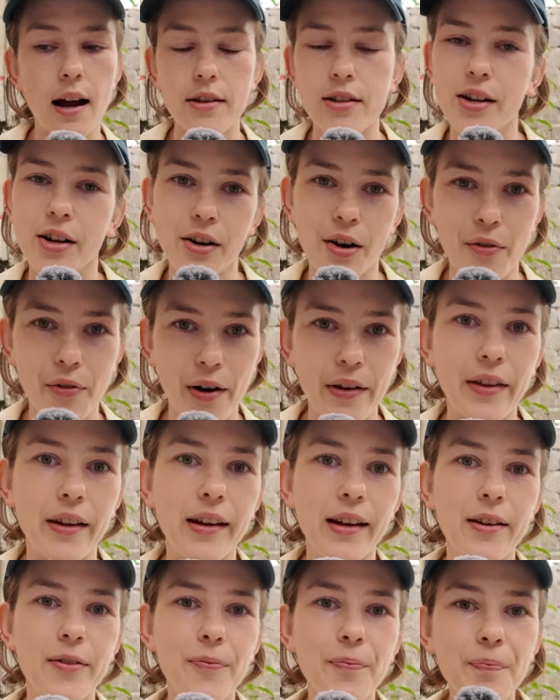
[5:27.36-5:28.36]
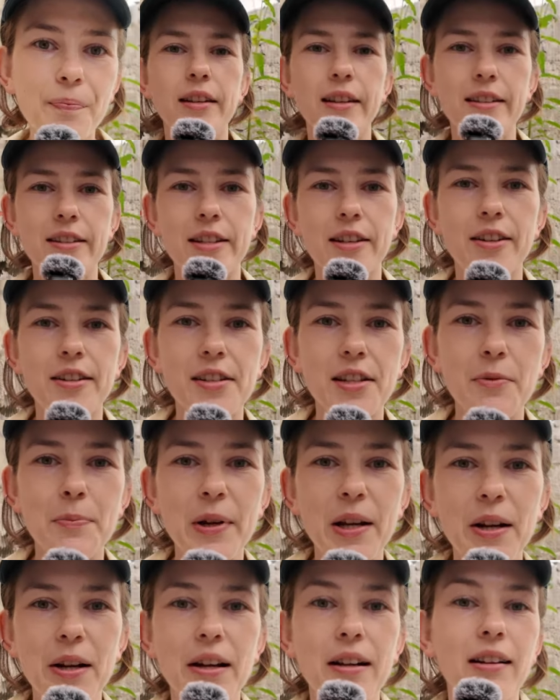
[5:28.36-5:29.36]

not dog friendly. The interior is a bit